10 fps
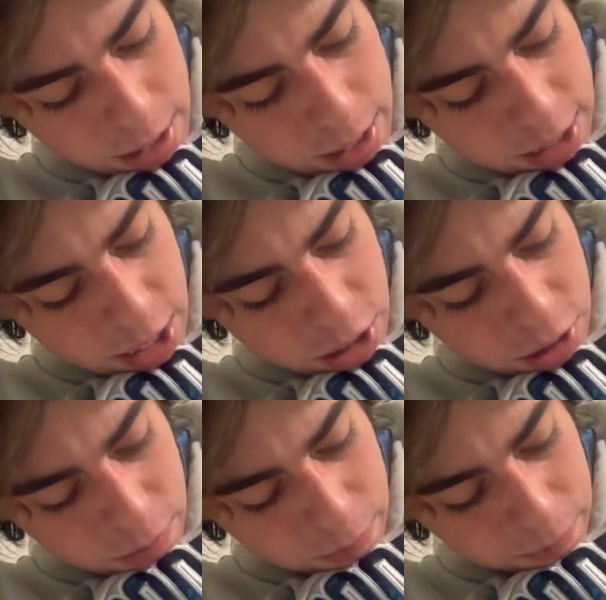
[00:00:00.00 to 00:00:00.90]

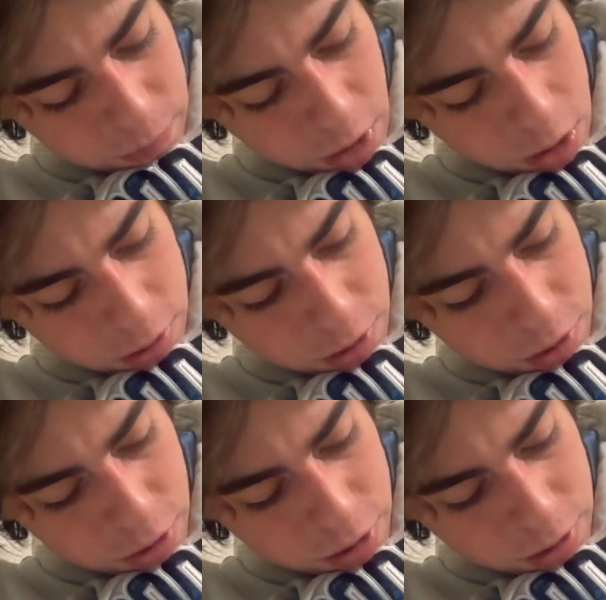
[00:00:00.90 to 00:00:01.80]
Attention.
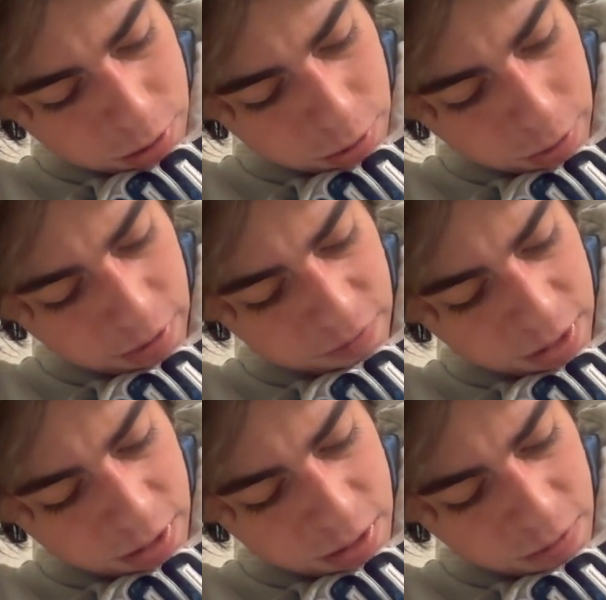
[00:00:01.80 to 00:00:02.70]
Concentration.
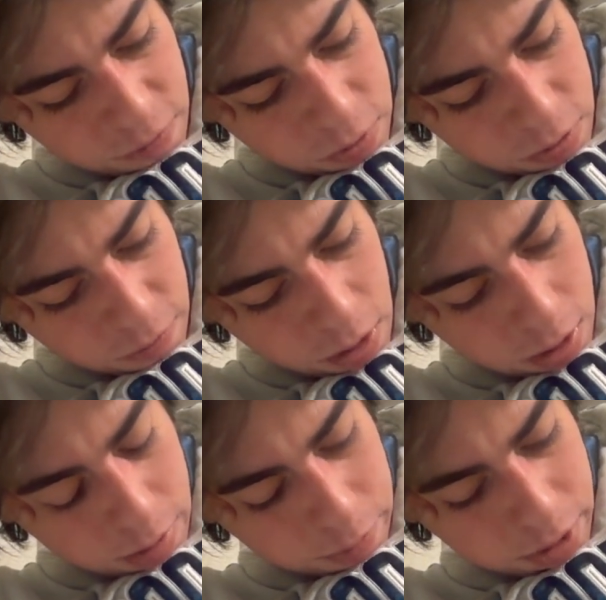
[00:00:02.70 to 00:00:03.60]
Creativeness is the first of all
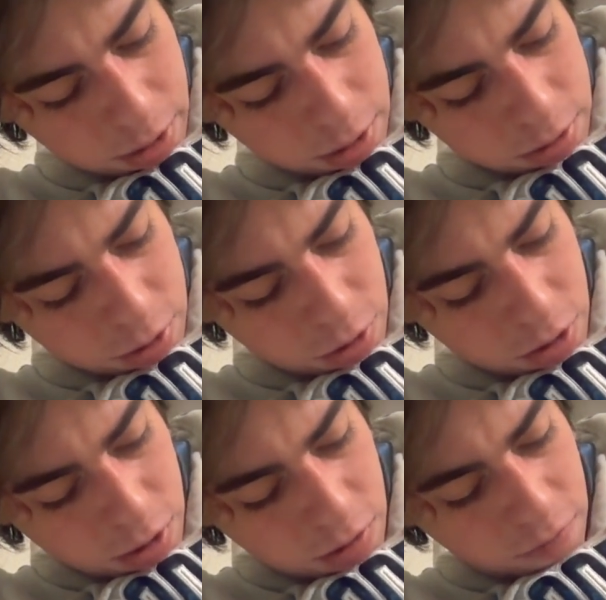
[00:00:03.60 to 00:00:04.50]
complete
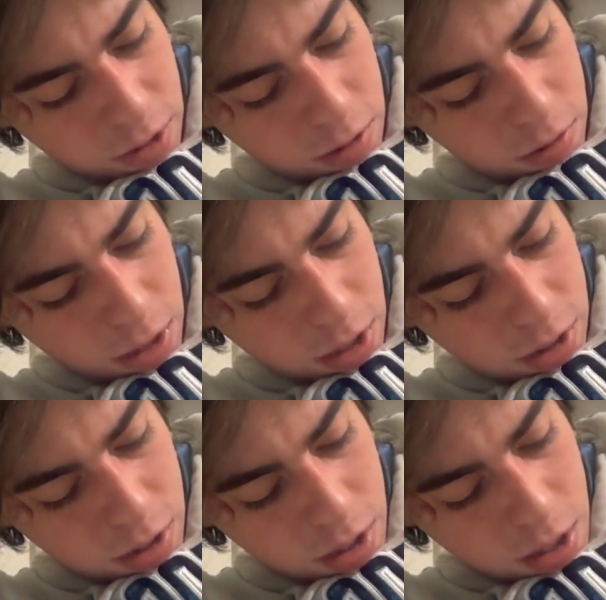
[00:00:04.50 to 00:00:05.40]
concentration of
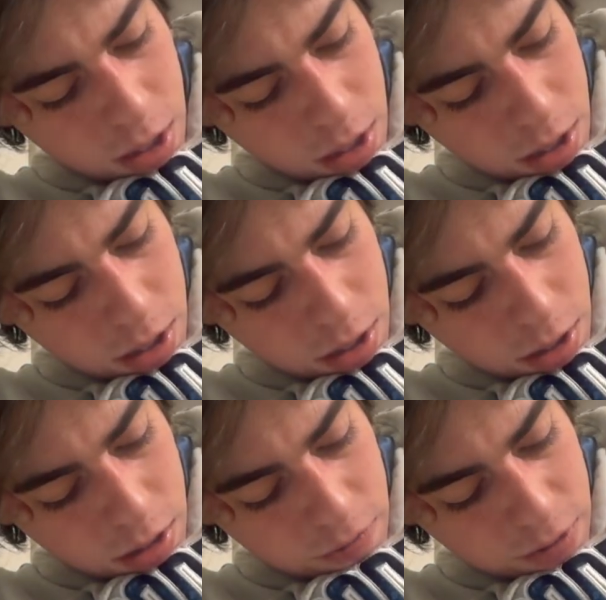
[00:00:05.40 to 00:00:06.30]

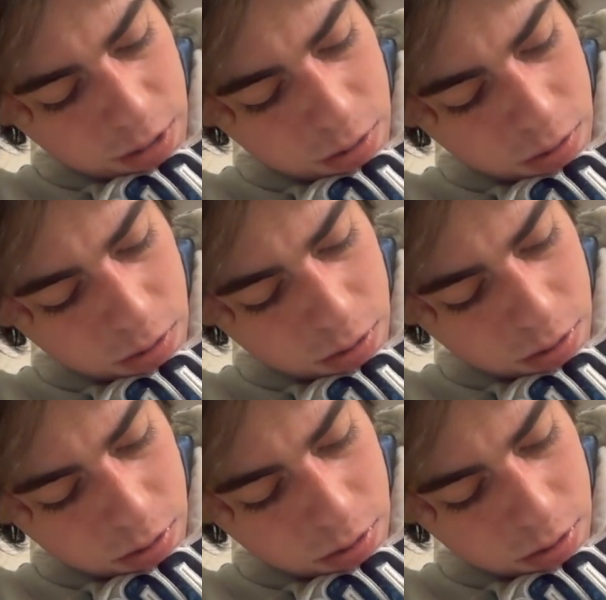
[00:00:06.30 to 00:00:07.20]
inner
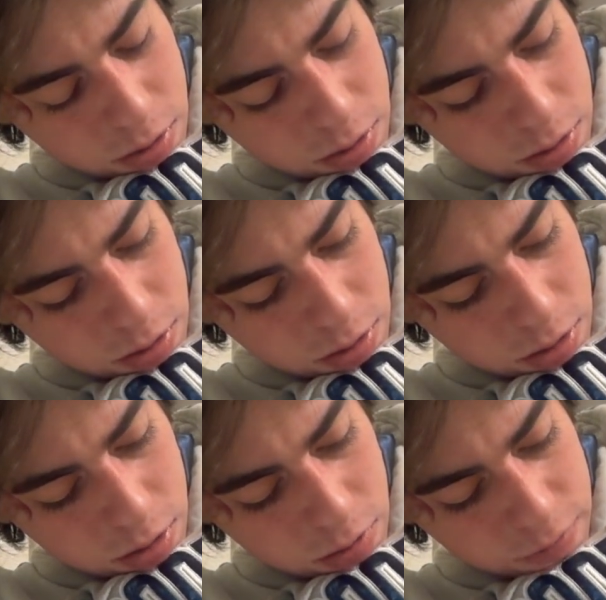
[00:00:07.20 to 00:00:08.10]

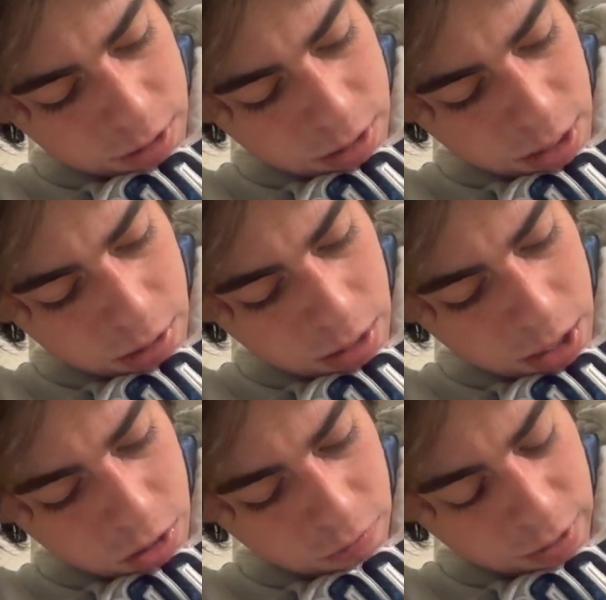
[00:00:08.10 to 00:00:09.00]
of the entire
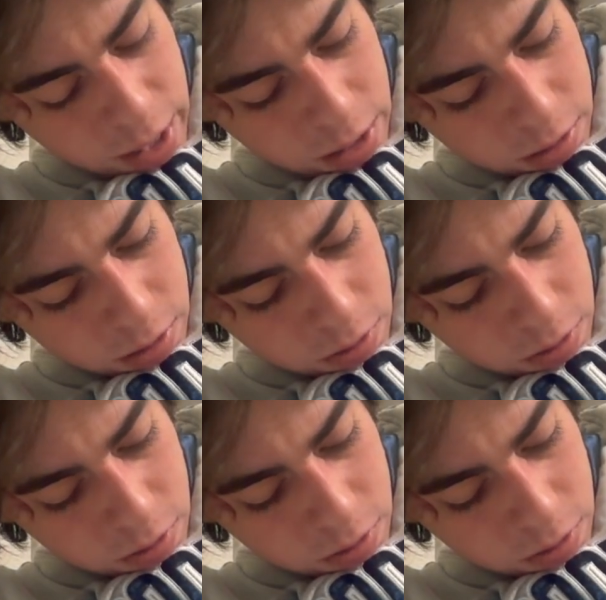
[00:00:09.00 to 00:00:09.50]
nature of the actor.